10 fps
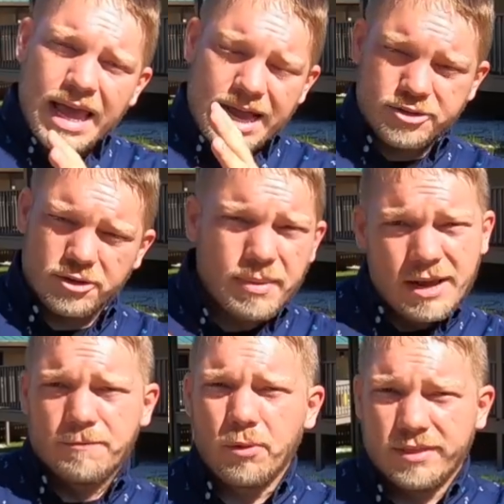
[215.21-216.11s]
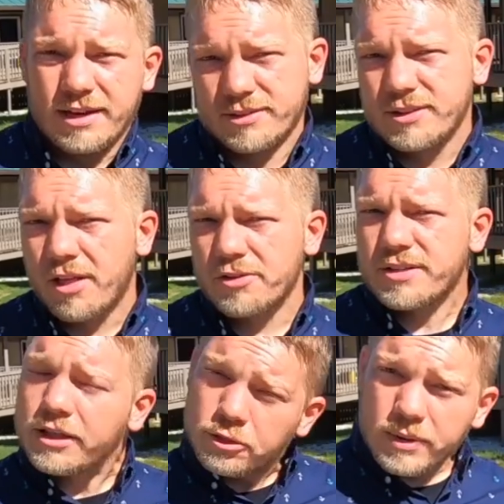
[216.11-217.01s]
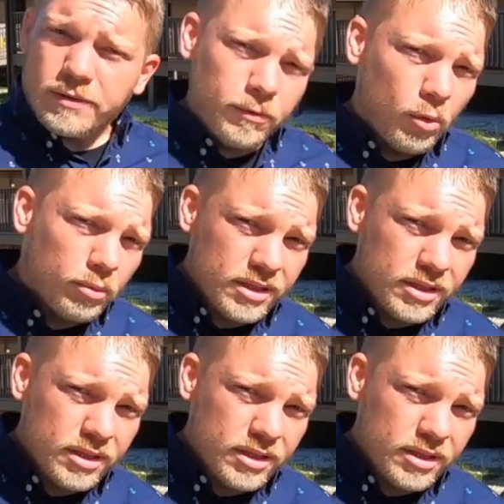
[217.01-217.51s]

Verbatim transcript: And so to make $40,000 in that 3-4